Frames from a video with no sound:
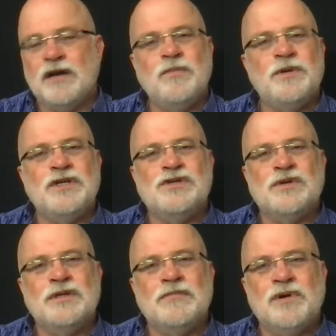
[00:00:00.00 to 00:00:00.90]
I hope you can
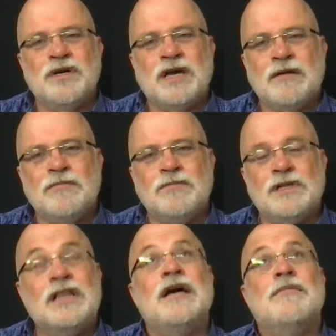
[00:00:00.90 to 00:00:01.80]
join the book
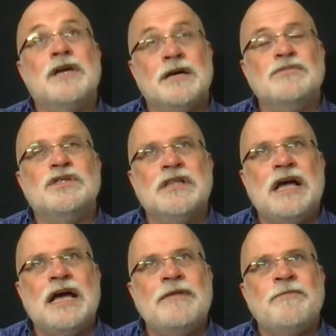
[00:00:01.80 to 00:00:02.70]
club come
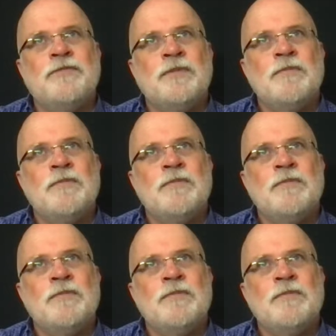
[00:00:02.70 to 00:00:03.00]
July.